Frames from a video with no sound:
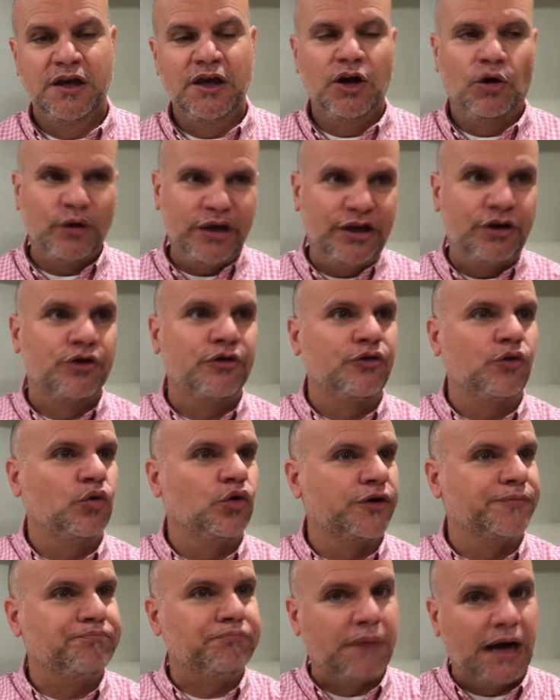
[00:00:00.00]
We hear the
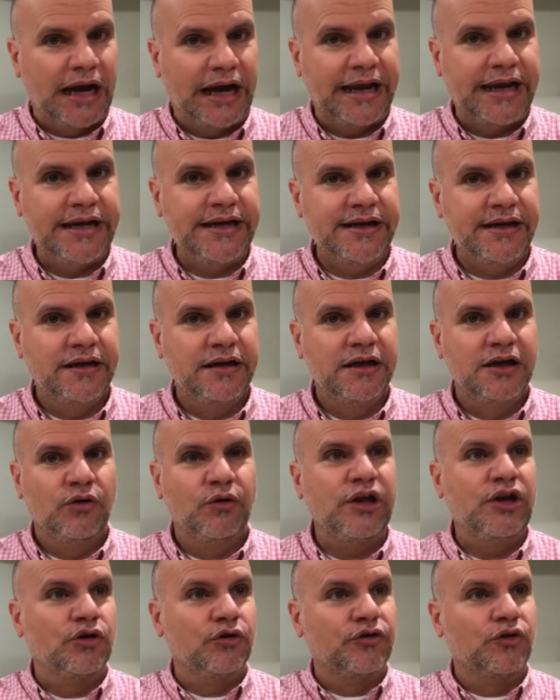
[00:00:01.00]
word mind, we
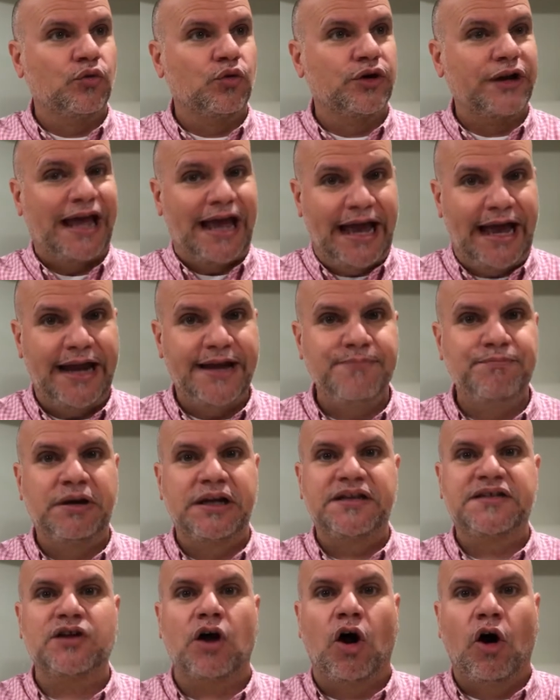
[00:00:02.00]
hear the word head, but
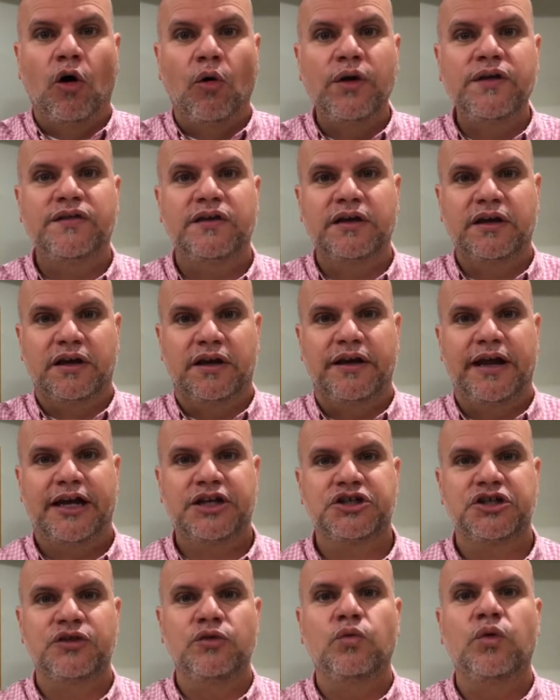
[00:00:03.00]
it's always in
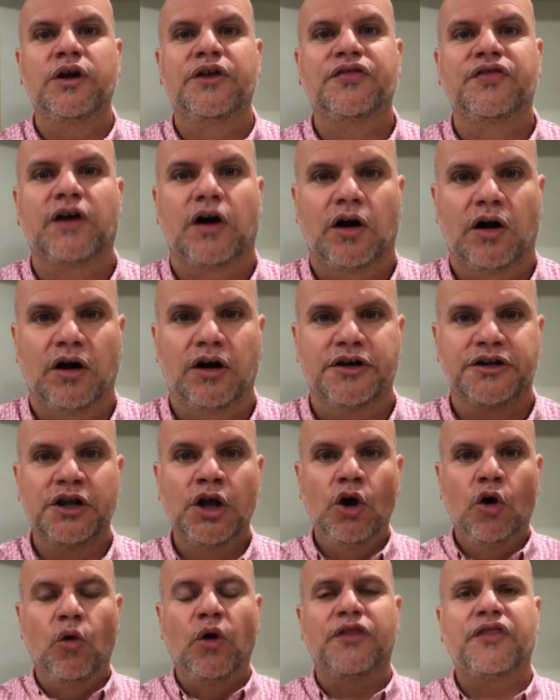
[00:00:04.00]
connection with the heart,
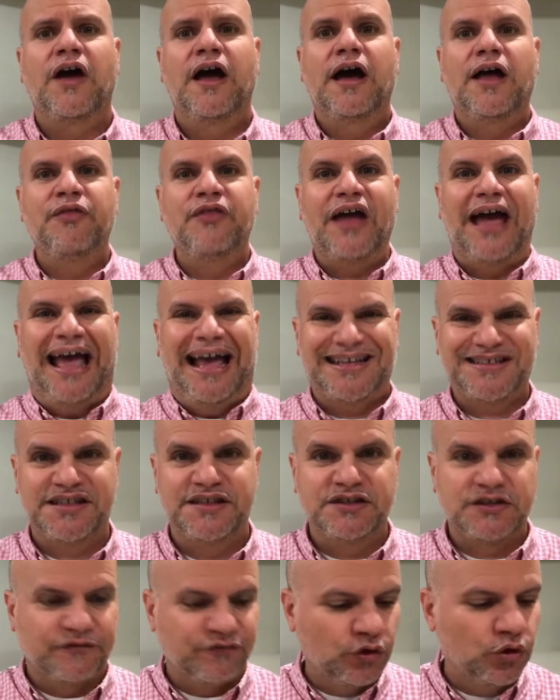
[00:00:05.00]
with the
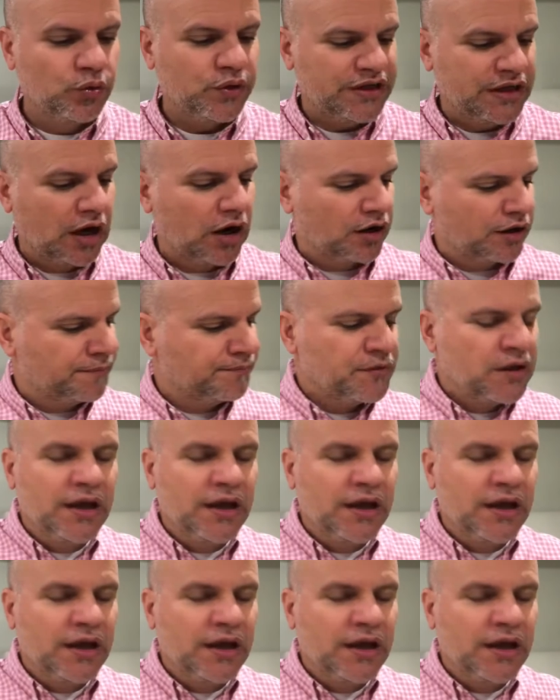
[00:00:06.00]
essence of who we are.